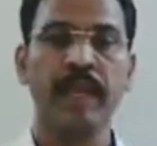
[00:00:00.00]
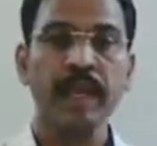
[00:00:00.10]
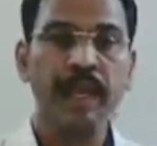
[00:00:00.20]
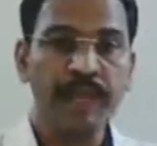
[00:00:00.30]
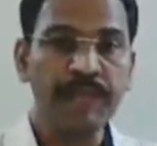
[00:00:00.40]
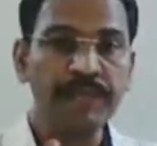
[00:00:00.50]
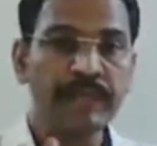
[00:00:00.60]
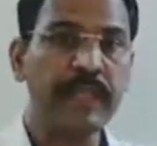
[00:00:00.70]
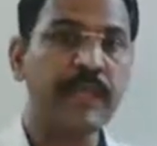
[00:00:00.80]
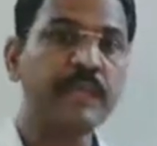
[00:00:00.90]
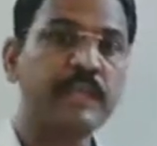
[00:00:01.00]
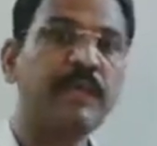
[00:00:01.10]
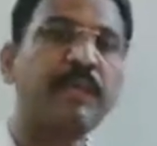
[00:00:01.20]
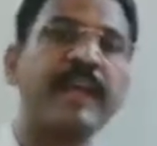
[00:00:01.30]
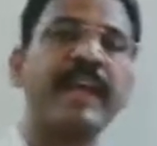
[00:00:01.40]
If there is some
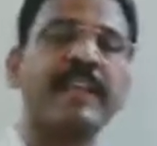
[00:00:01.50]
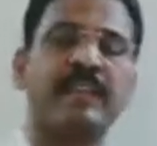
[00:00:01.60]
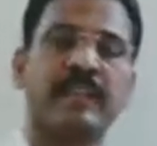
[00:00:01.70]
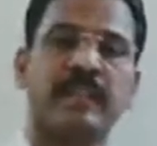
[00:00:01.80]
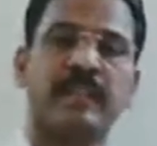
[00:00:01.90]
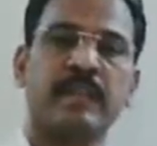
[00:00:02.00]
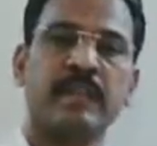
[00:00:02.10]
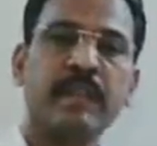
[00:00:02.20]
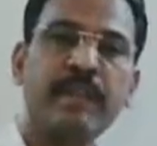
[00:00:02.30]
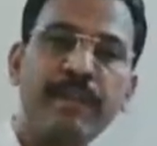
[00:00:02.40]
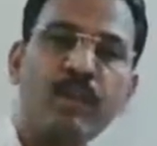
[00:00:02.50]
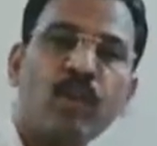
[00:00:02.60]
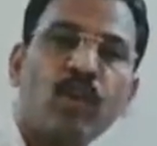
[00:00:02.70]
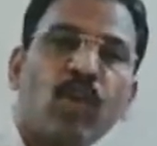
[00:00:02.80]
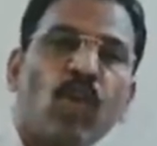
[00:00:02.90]
relation between
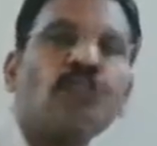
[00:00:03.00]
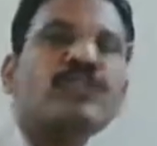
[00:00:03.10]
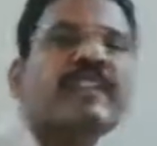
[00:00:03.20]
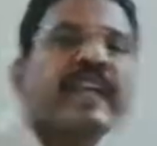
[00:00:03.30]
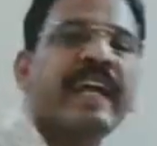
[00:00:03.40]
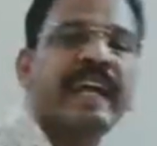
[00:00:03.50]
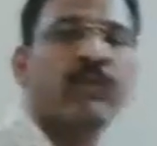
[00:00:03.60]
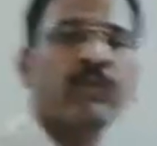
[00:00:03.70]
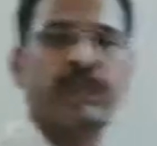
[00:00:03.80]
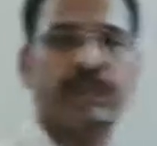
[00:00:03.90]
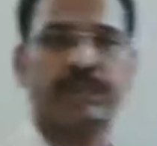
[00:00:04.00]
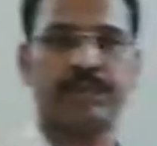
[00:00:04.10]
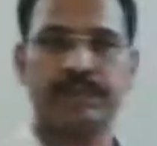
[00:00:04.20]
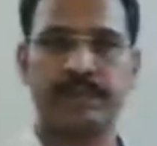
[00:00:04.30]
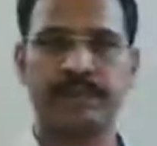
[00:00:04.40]
two consecutive
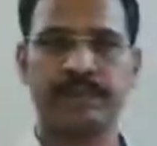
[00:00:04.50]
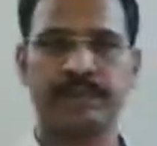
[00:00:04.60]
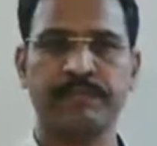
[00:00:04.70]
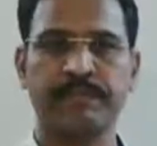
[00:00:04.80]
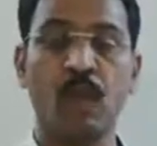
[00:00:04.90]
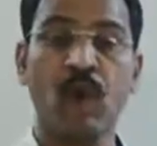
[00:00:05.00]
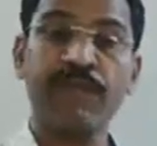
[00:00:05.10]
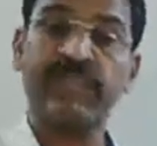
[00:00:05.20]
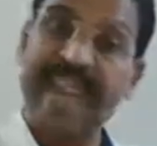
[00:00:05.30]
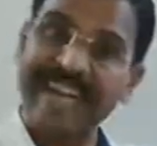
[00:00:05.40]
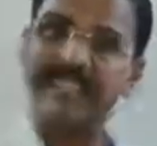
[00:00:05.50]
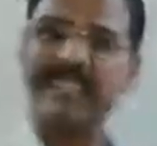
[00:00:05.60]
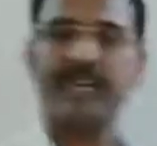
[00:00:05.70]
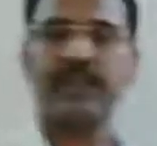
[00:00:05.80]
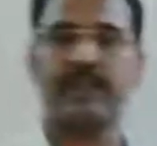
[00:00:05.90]
terms of that
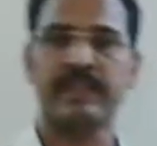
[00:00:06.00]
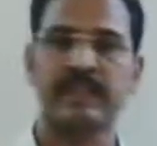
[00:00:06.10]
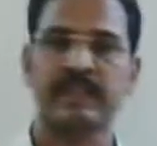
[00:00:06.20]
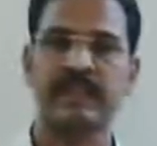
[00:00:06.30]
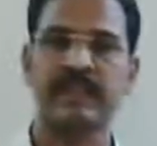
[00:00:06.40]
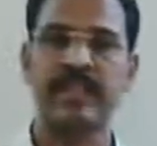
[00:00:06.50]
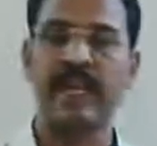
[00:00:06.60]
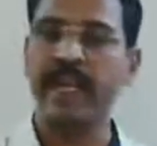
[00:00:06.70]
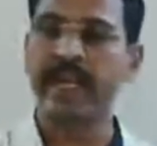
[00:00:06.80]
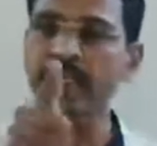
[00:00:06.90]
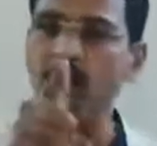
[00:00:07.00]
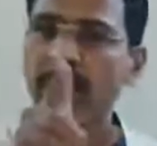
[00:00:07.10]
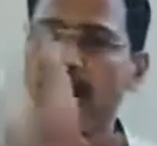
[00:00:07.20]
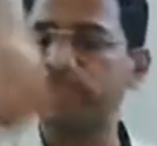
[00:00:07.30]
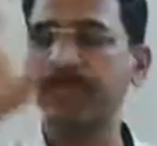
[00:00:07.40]
sequence is called
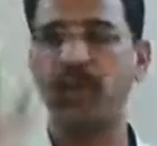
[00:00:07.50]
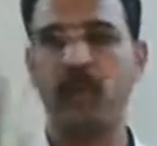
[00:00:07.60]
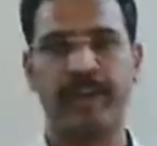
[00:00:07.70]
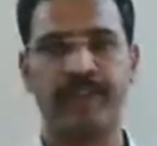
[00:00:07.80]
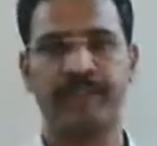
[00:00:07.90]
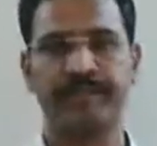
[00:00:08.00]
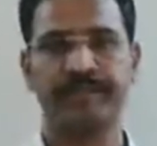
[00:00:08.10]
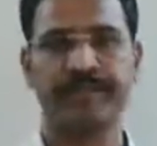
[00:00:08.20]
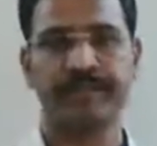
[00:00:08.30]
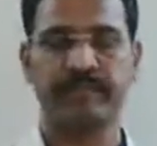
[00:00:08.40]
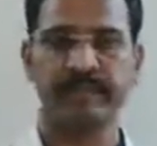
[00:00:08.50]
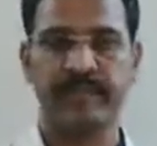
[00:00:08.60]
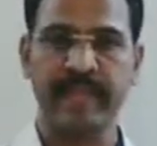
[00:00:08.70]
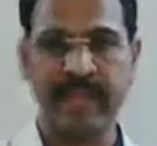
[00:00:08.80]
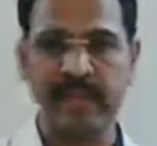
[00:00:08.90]
as progression.
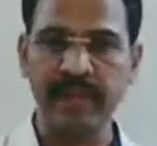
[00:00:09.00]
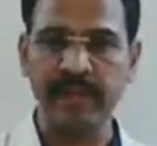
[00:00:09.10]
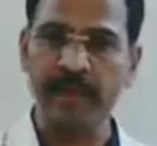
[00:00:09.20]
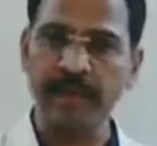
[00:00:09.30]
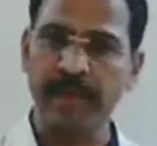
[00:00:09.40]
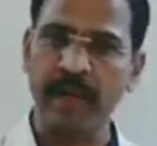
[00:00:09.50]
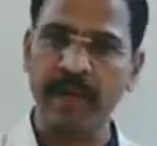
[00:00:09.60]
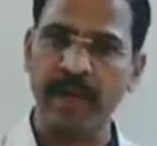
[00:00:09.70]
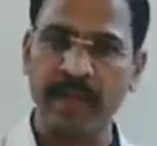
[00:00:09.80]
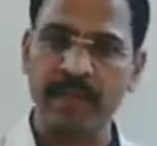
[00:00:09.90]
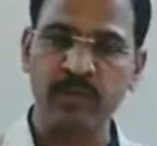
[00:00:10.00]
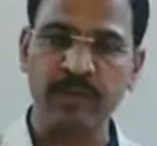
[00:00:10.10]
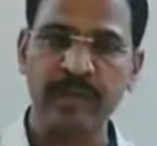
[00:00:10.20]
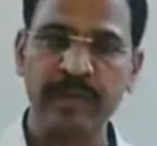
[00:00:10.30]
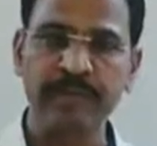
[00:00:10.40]
That one particular understood
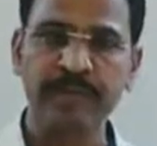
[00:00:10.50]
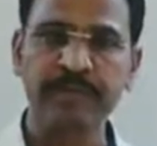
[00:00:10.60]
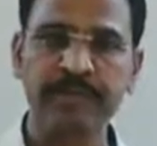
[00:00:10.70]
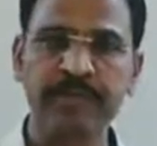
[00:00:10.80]
here?